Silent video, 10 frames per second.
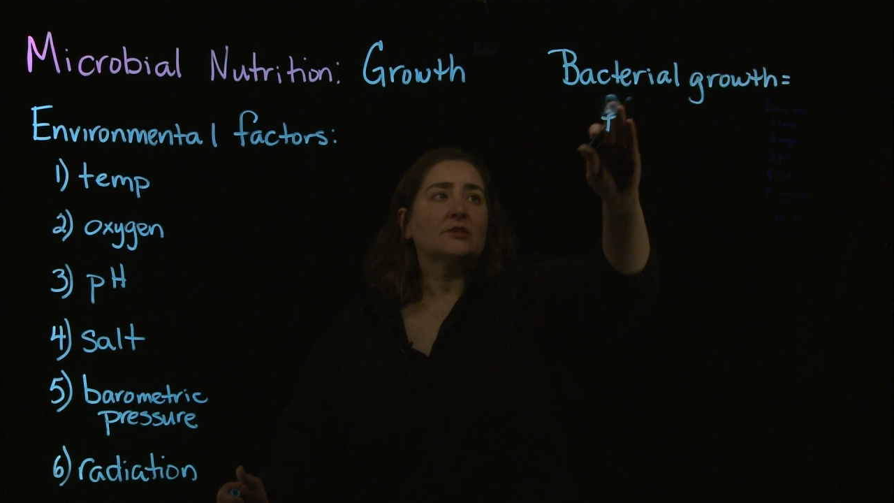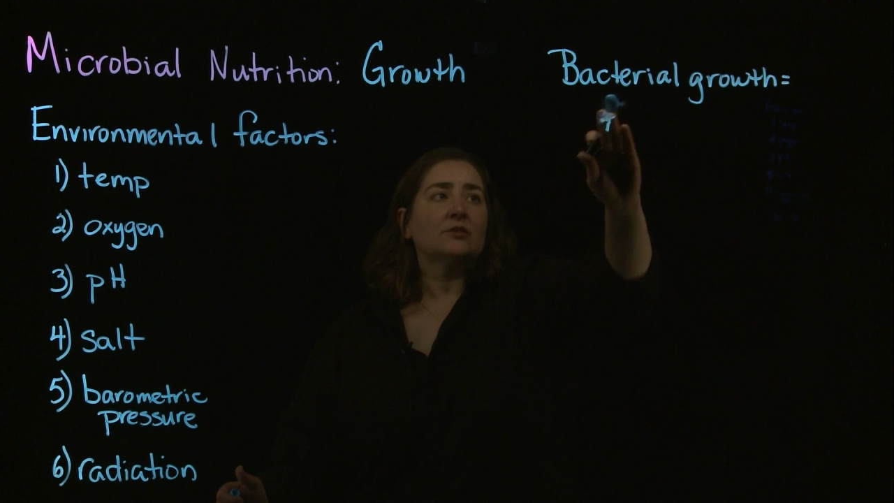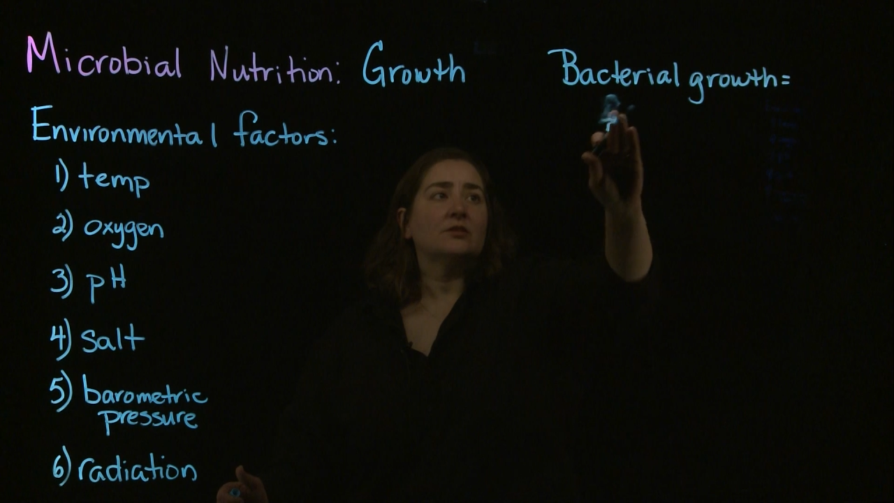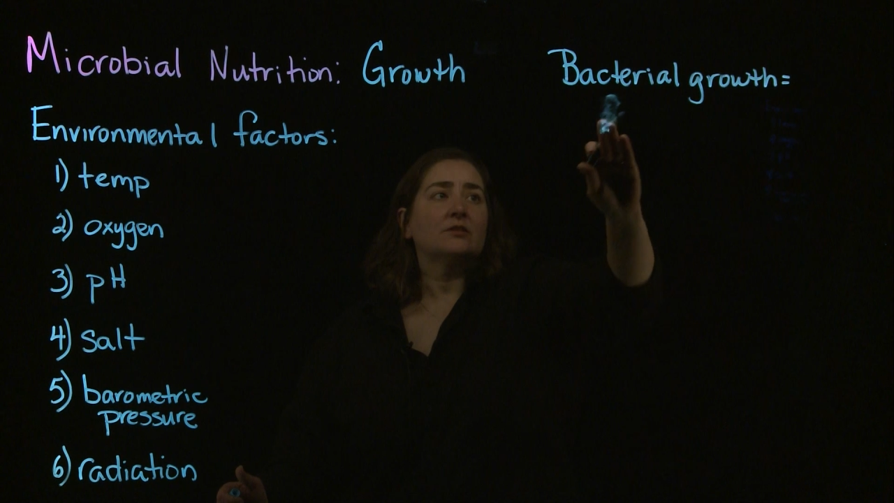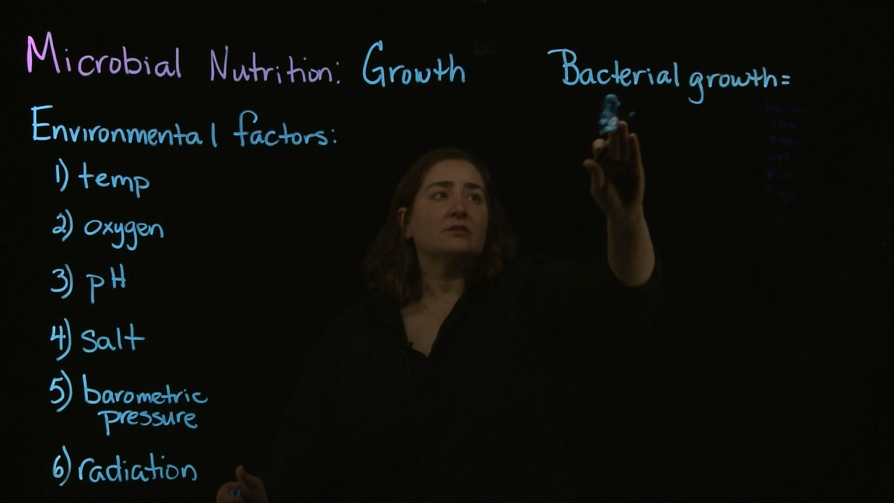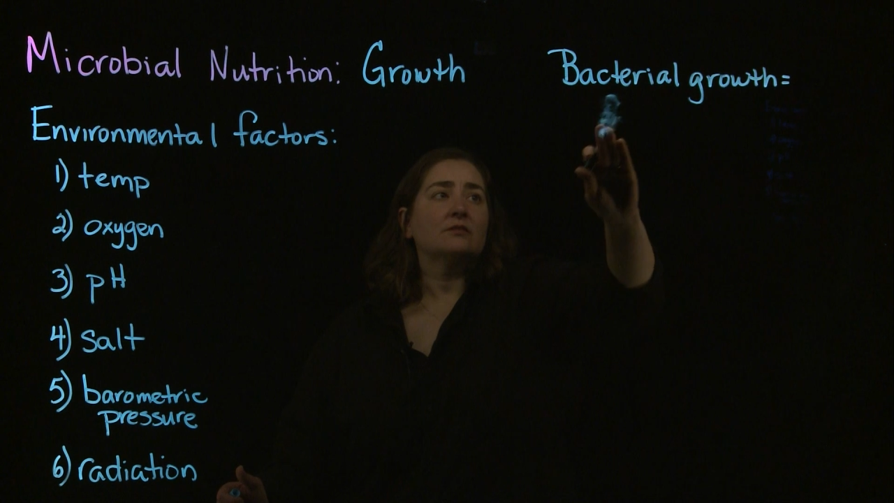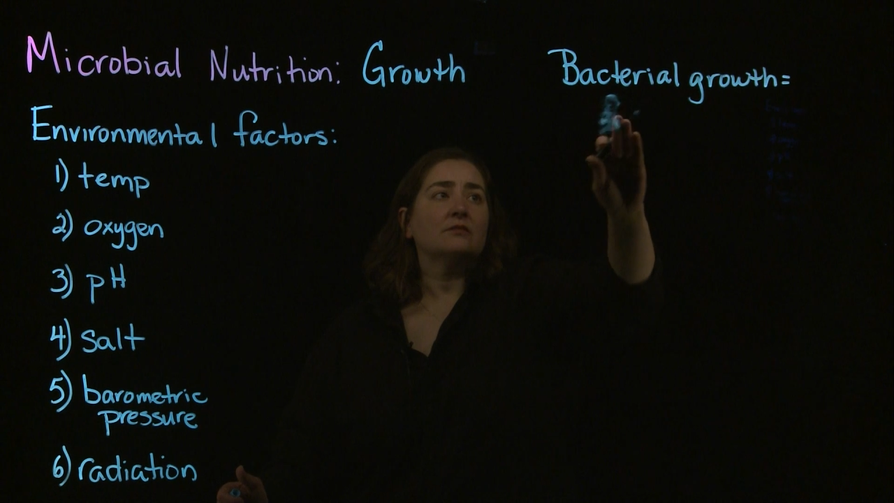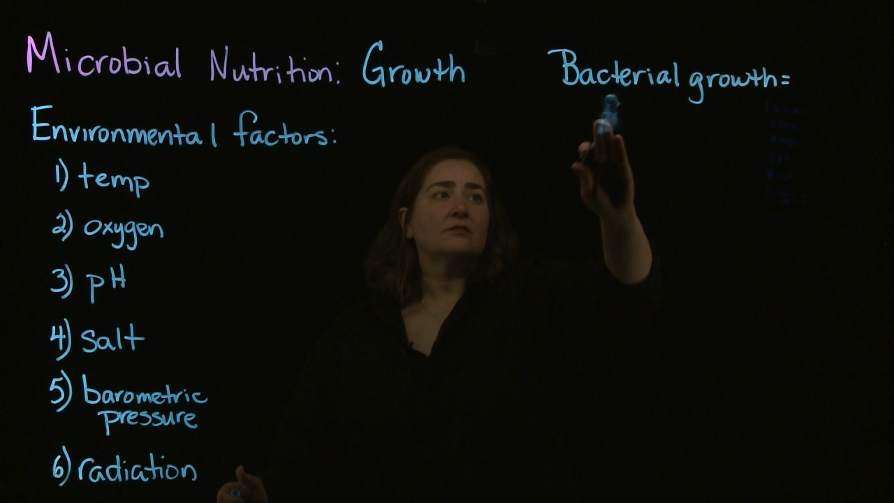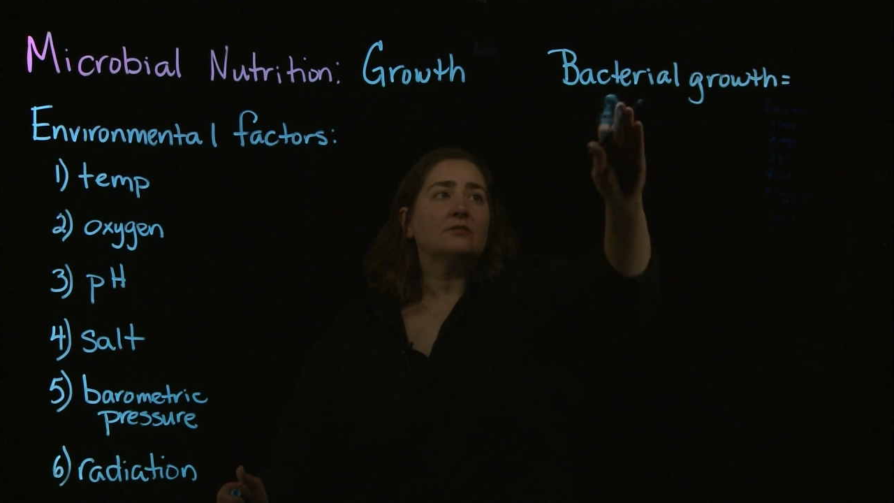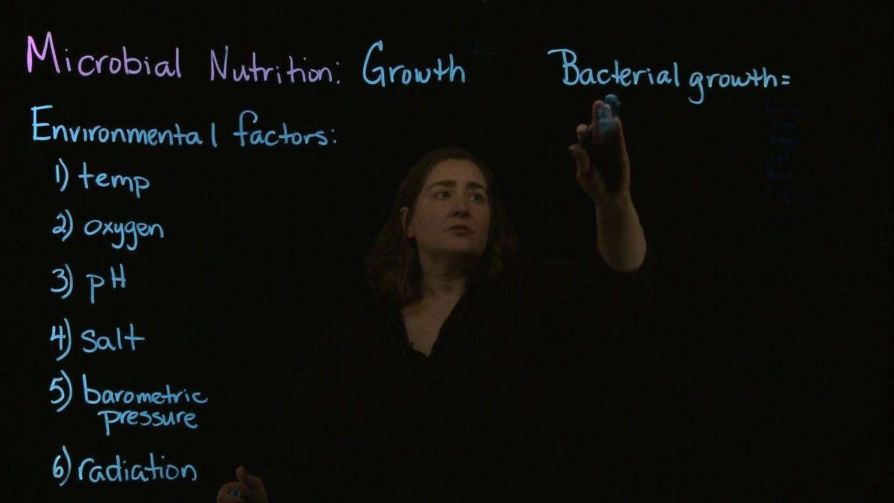Goodness,
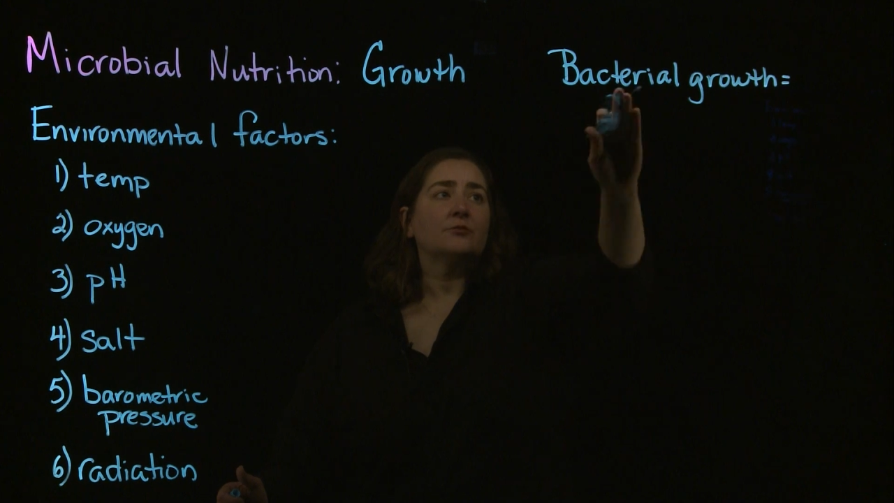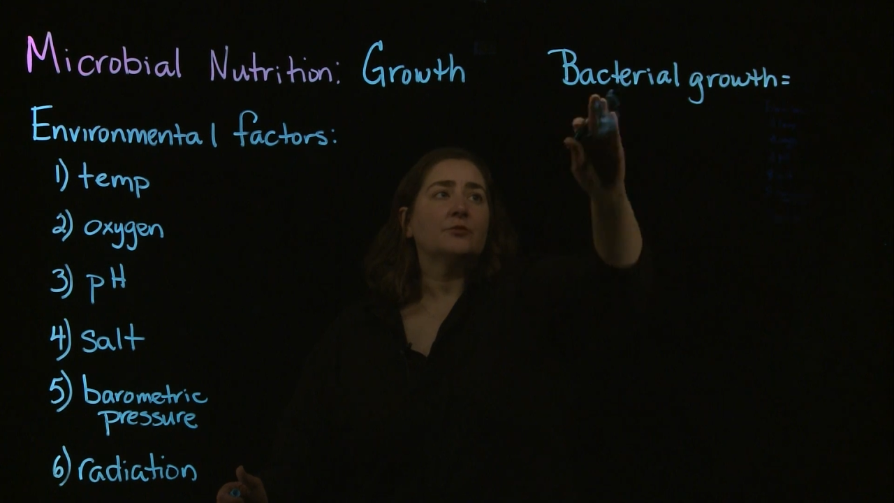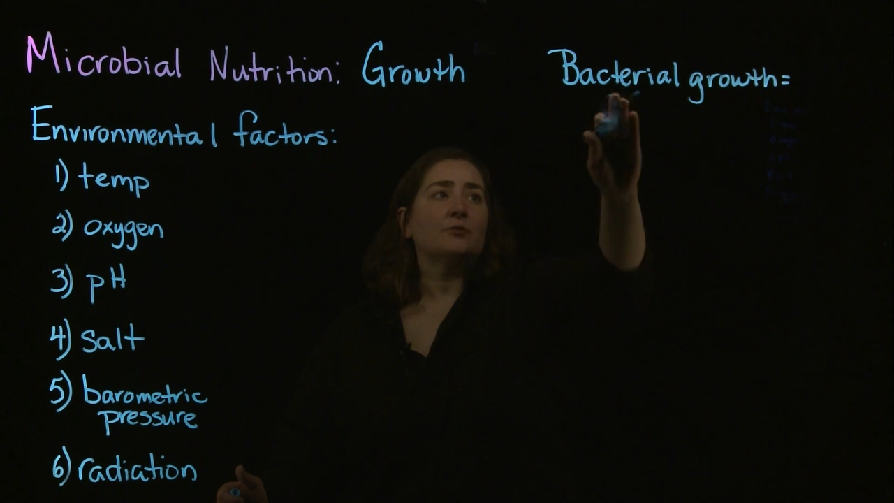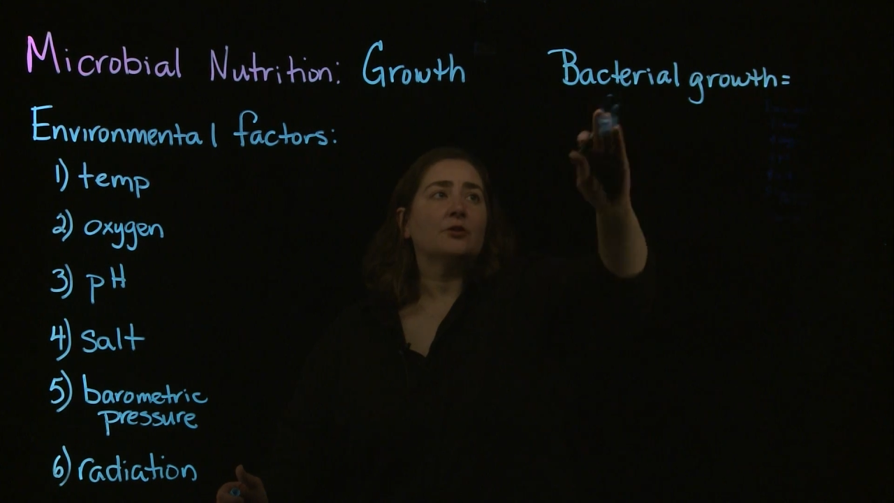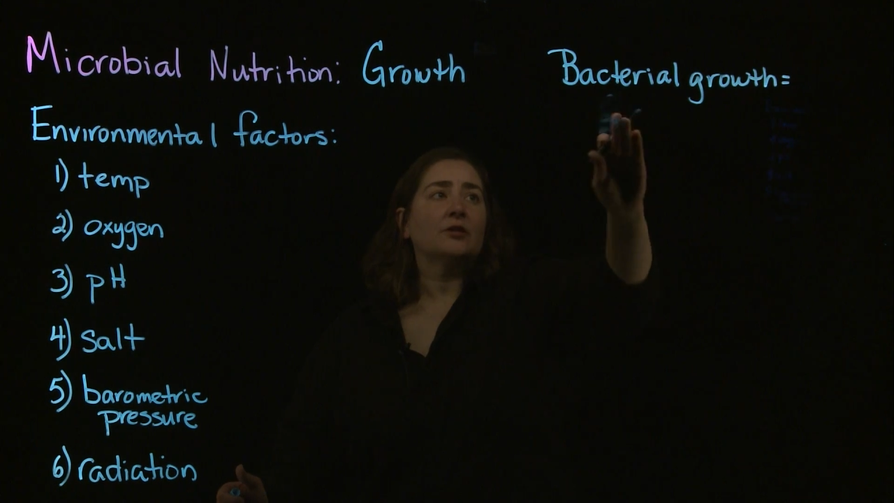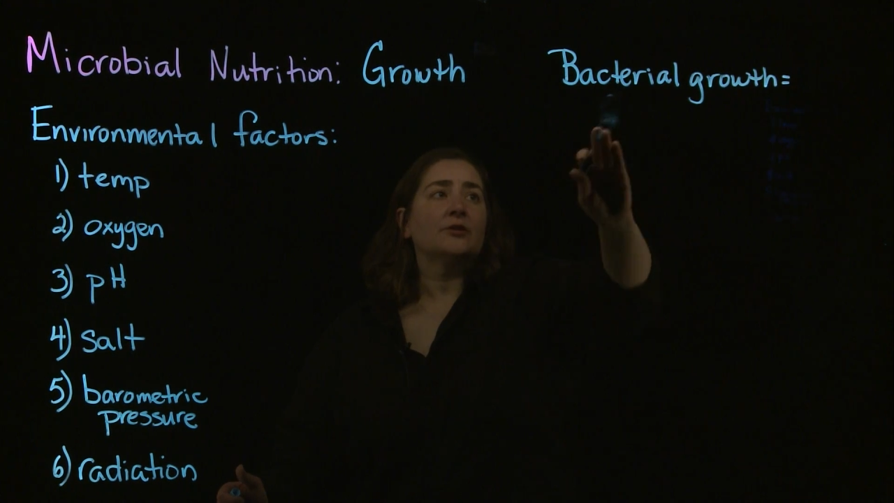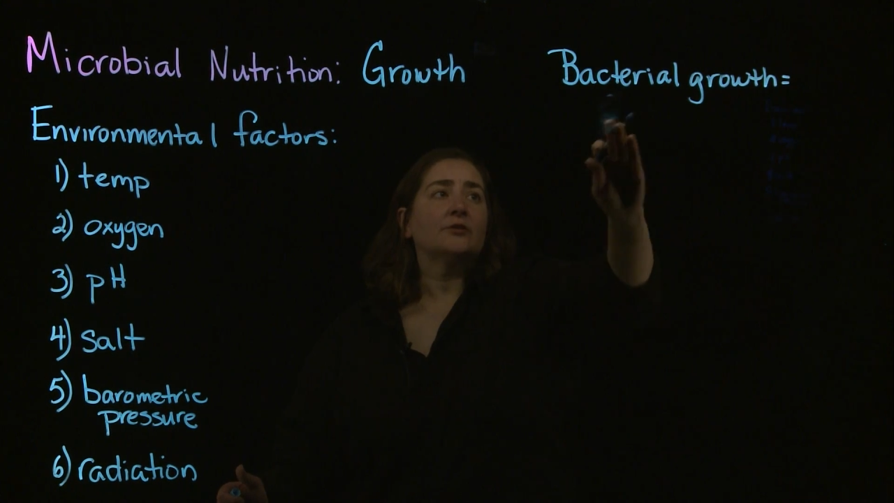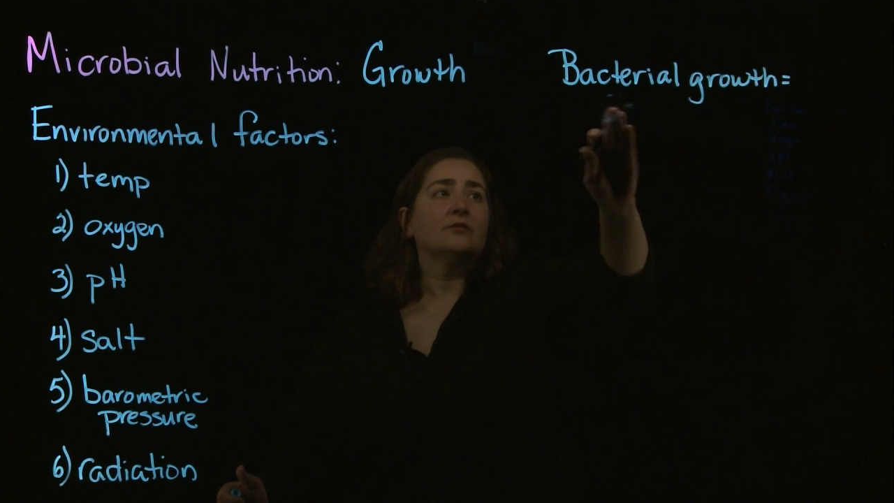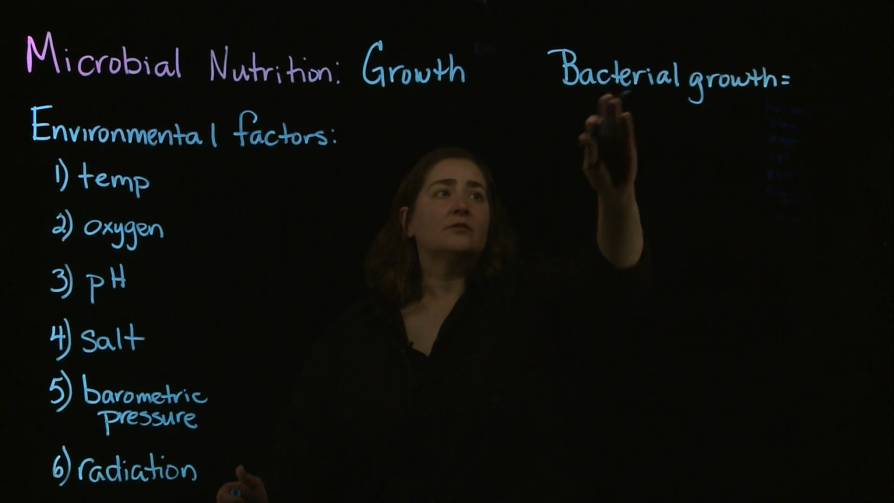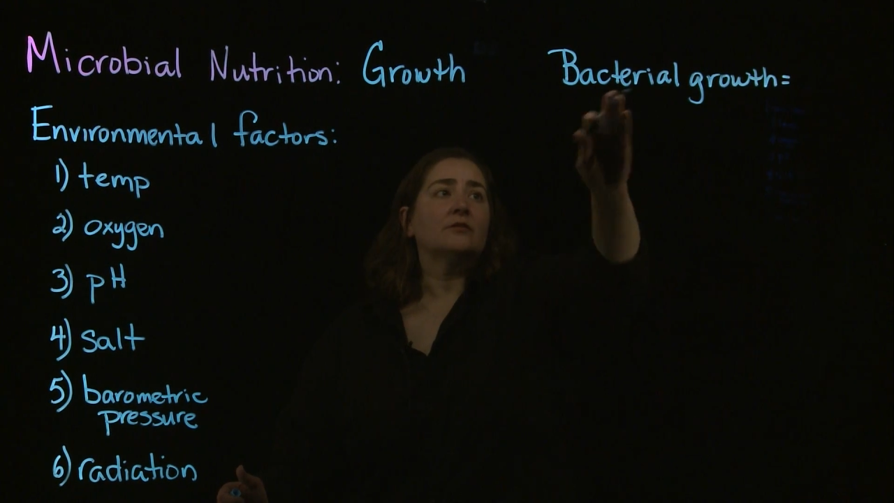started with the wrong letter.